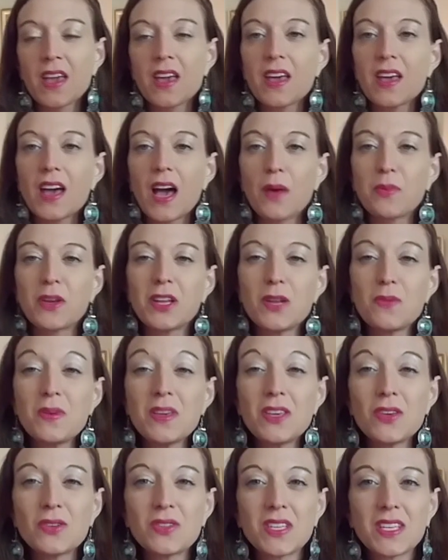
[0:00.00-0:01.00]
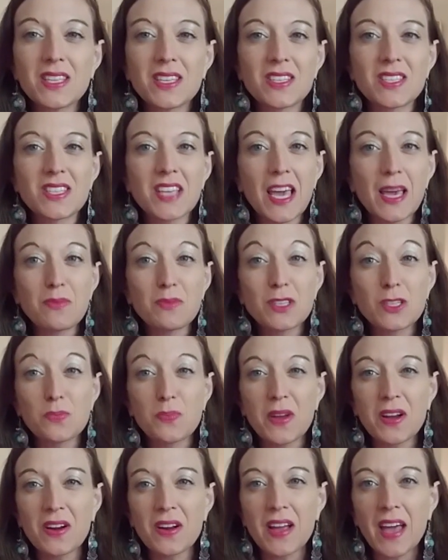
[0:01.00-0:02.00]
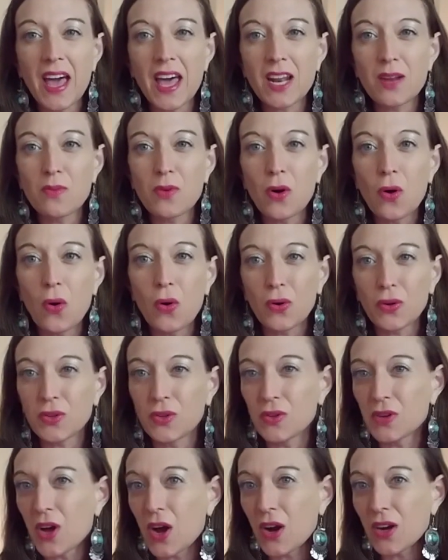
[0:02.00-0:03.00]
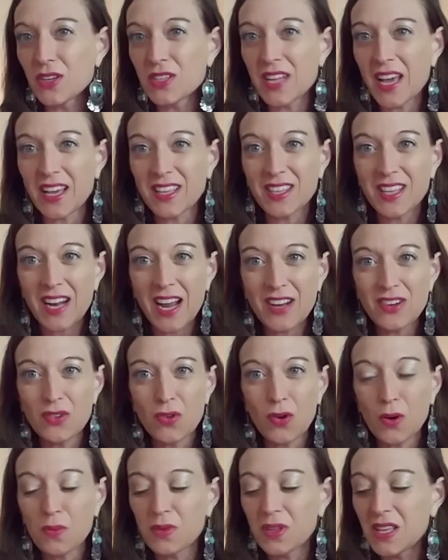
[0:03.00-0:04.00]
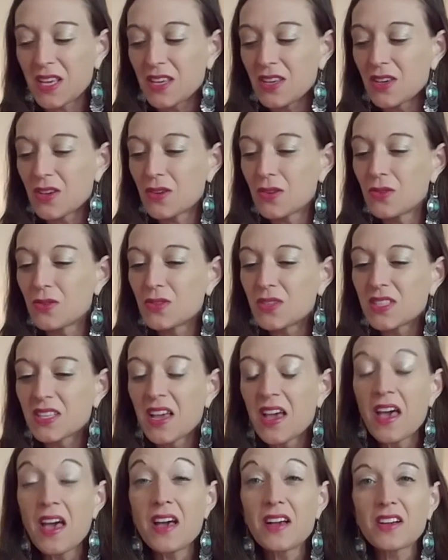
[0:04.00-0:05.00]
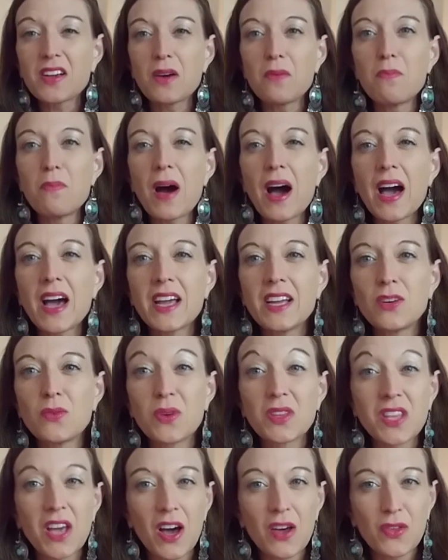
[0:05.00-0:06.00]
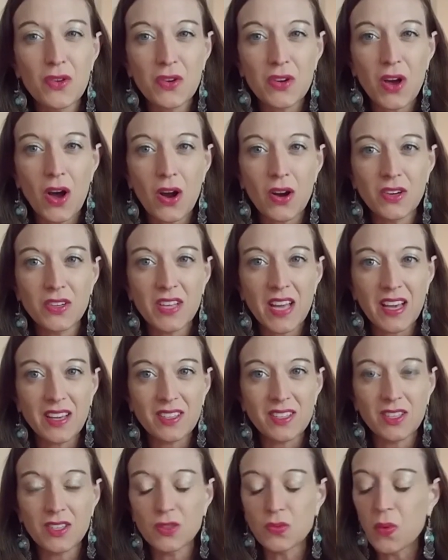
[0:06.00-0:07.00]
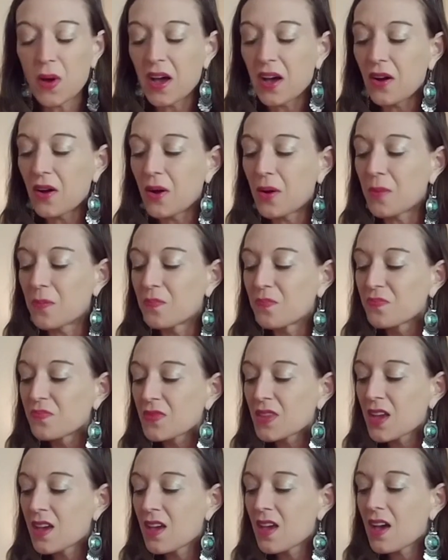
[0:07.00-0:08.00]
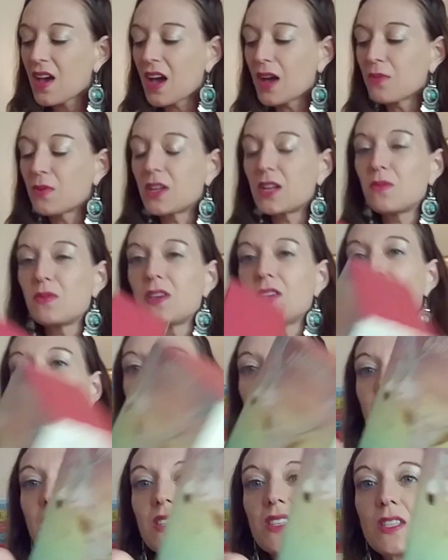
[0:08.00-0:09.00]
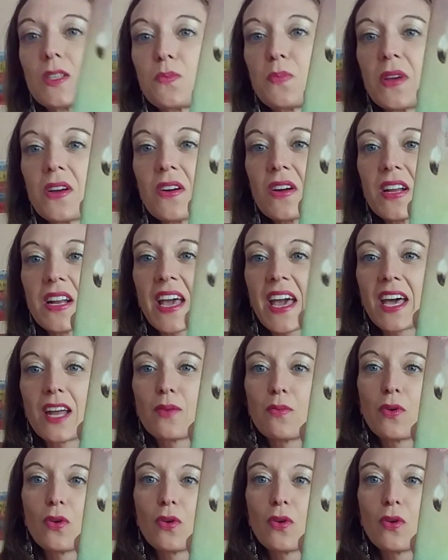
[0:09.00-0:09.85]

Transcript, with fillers: I'm going to be using the same Spirit Animal Oracle card deck that I normally use, combined with other card decks as well. I'm going to be using the Spirit Animal